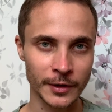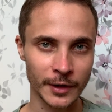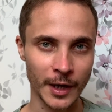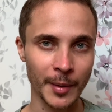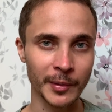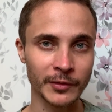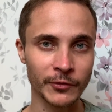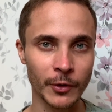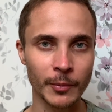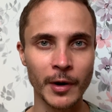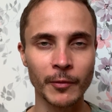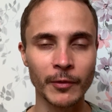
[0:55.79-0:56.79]
coming
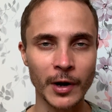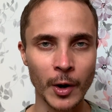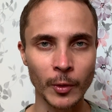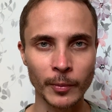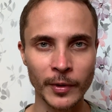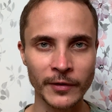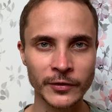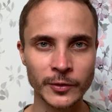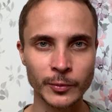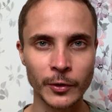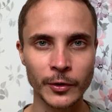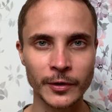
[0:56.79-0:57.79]
from our breath
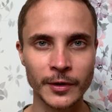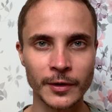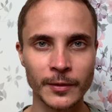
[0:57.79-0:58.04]
support